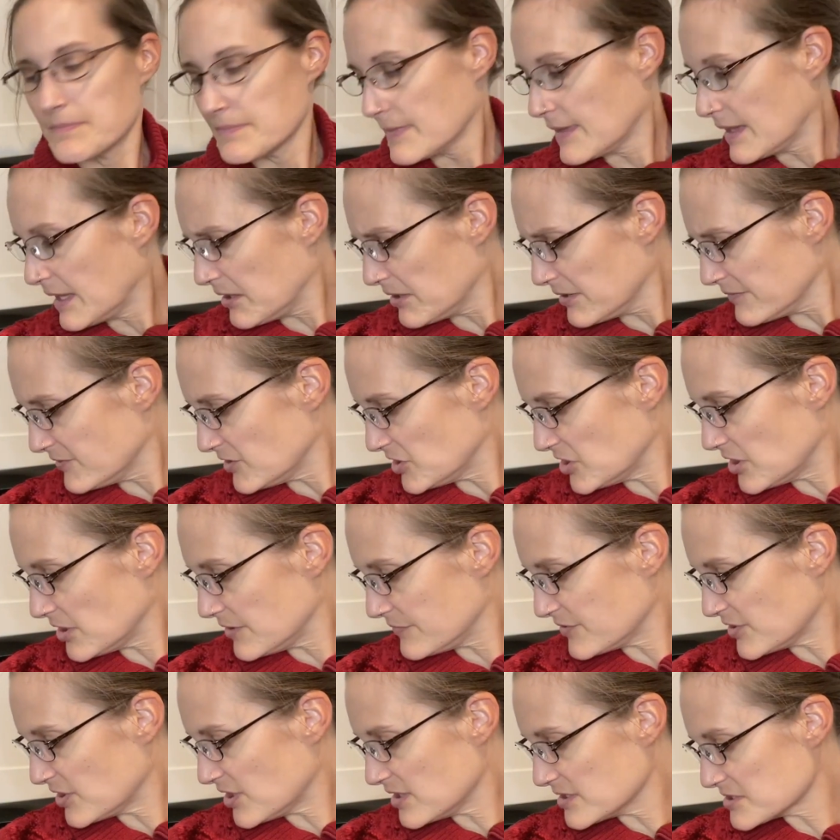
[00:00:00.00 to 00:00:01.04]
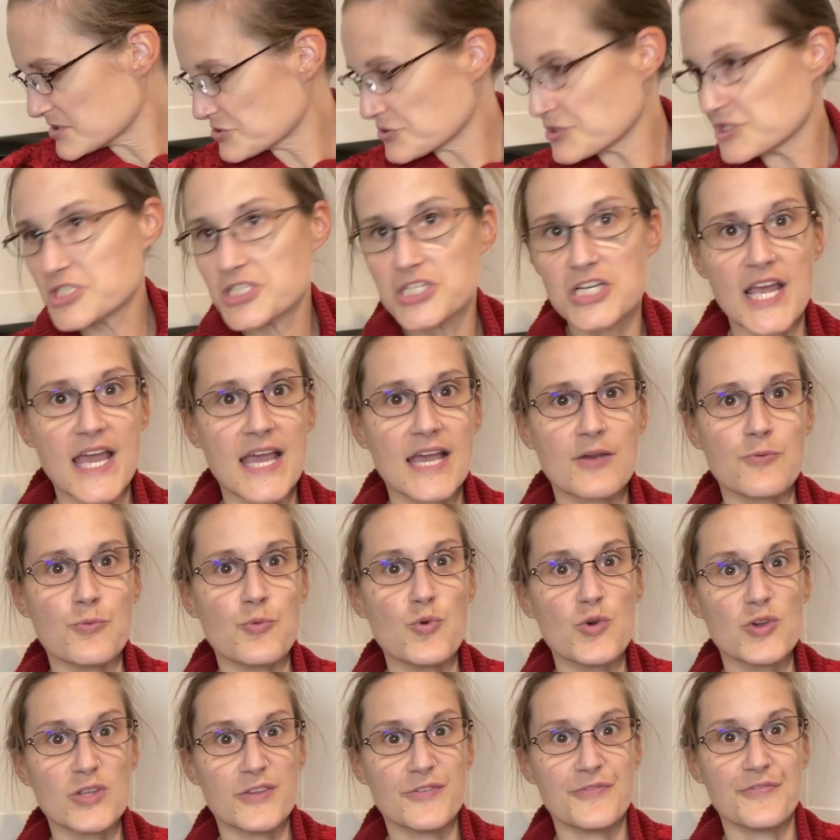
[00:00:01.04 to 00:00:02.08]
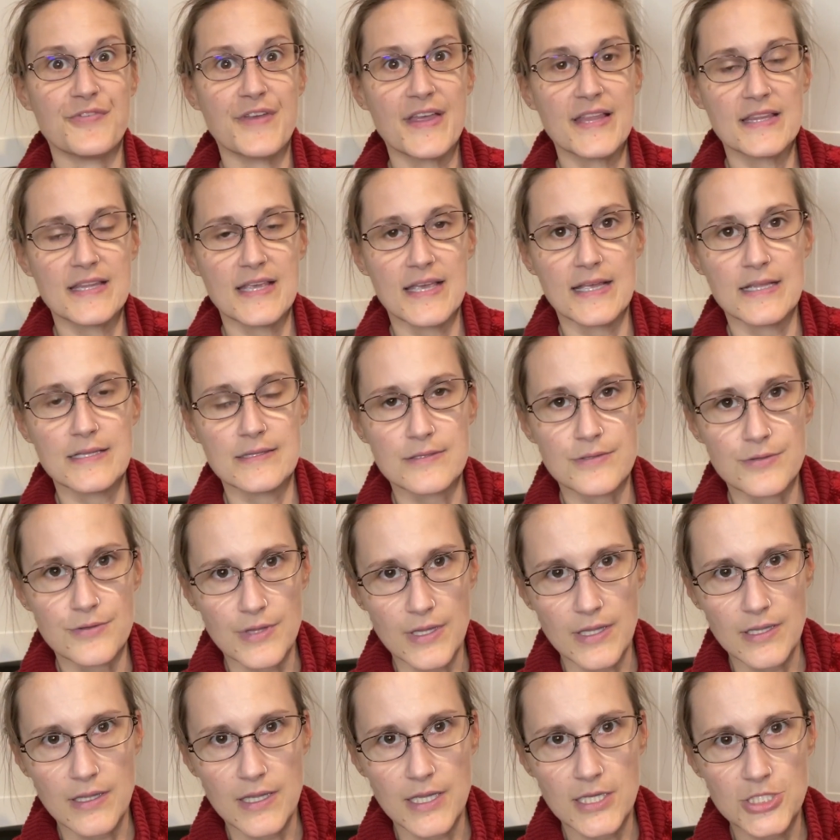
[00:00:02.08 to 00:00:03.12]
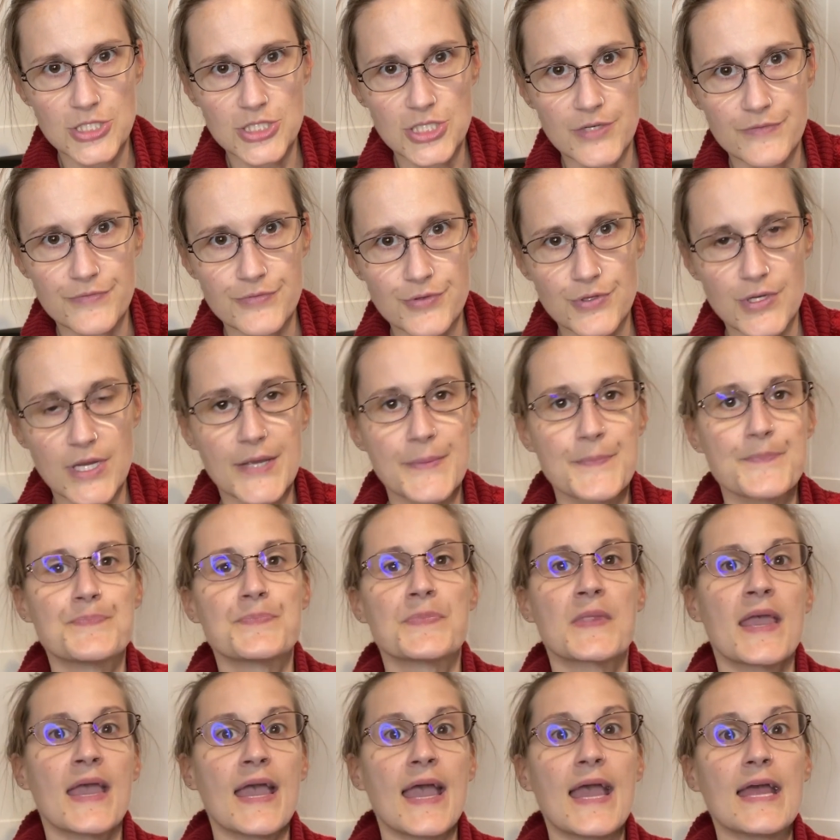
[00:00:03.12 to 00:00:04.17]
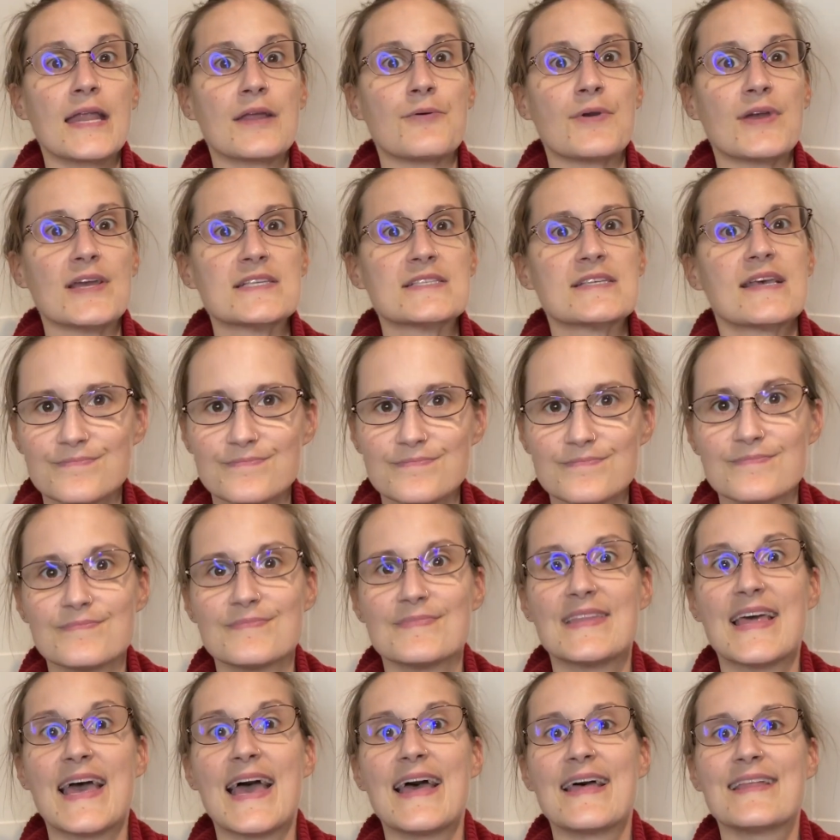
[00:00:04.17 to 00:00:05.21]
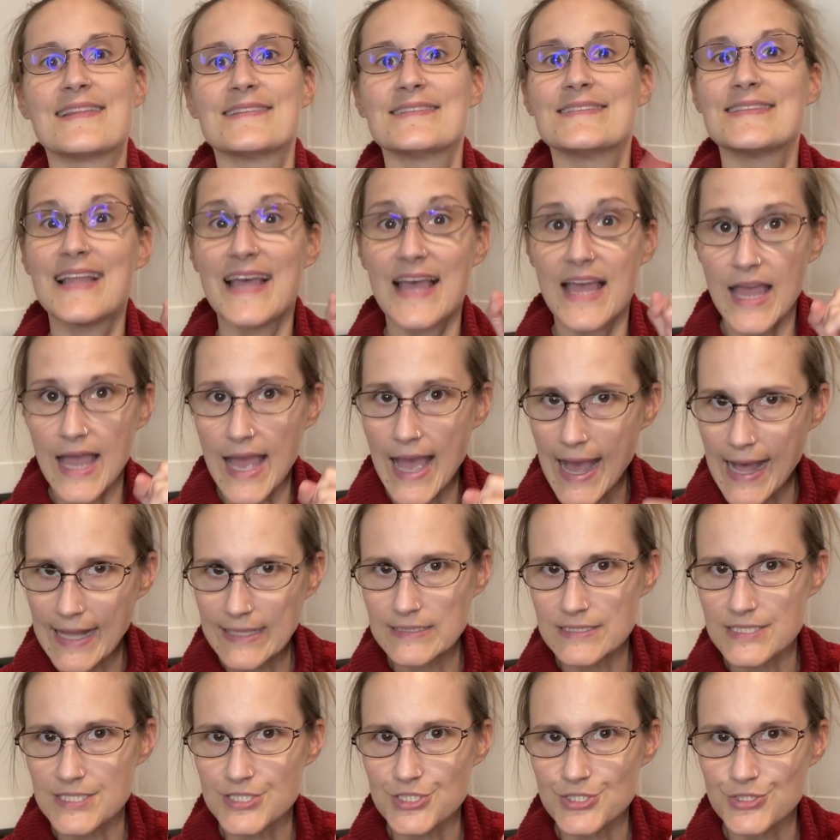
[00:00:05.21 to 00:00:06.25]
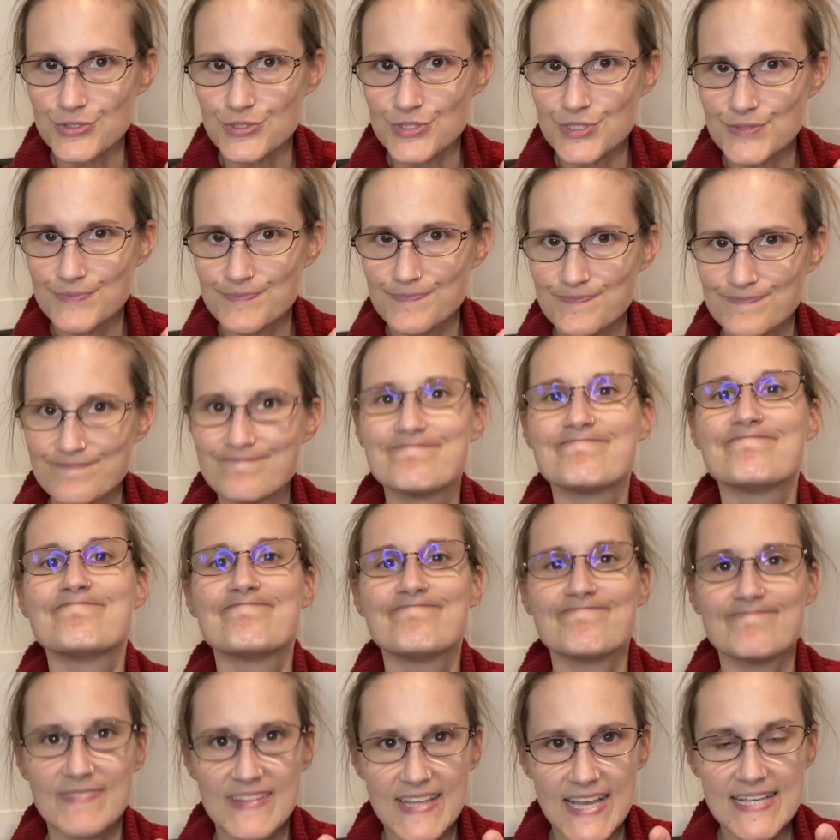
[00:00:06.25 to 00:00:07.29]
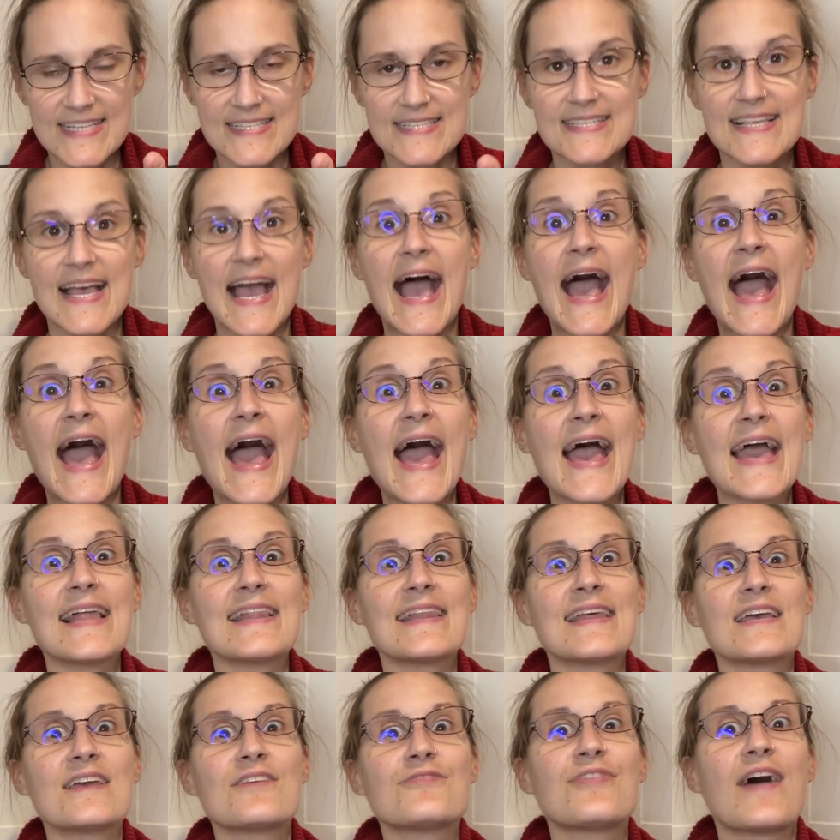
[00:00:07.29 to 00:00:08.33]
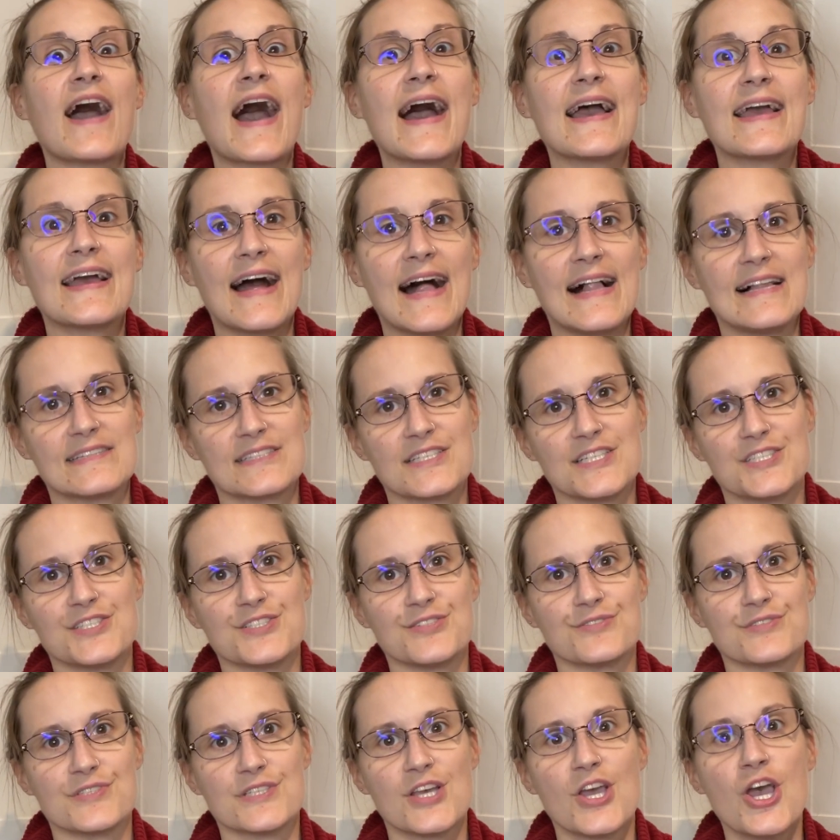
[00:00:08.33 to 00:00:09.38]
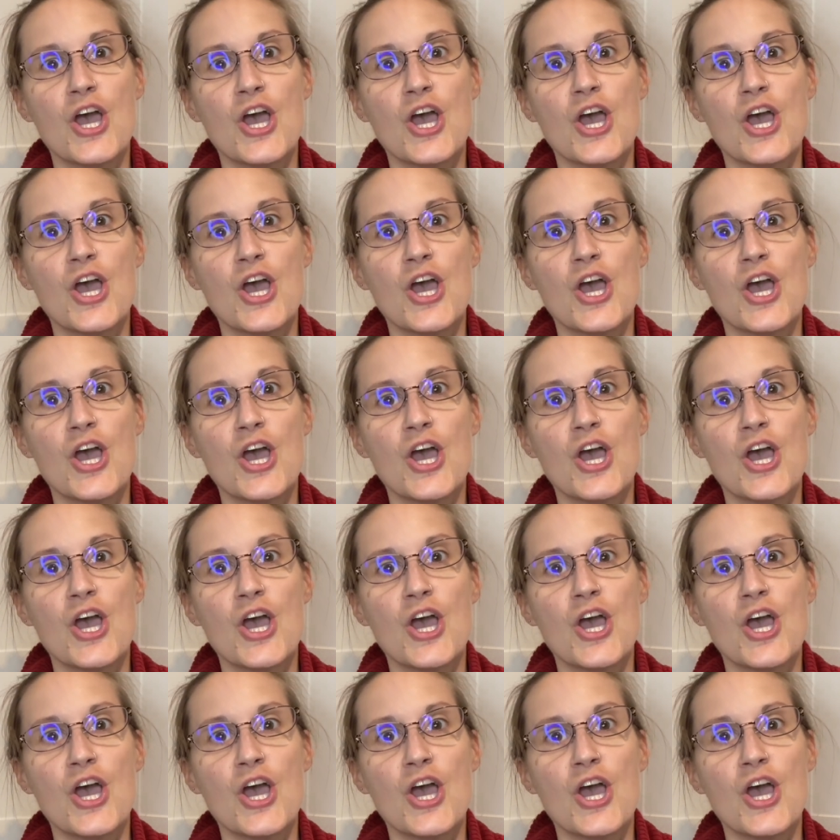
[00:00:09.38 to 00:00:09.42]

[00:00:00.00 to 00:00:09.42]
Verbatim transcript: I don't even know if an ostrich egg would fit into the Ninja Foodi. Anyways, then altitude. Yes, I live high altitude.